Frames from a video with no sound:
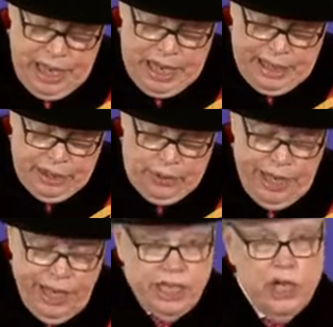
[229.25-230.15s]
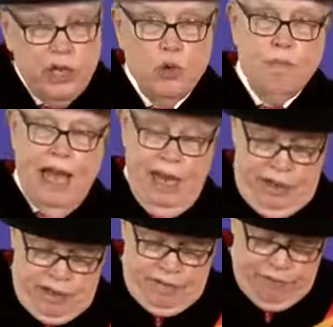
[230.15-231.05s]
and created a new
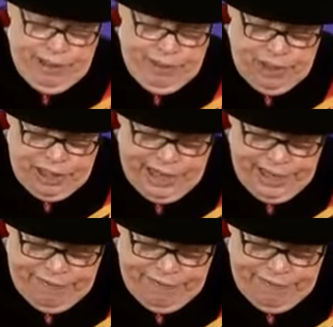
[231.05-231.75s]
pattern to family life.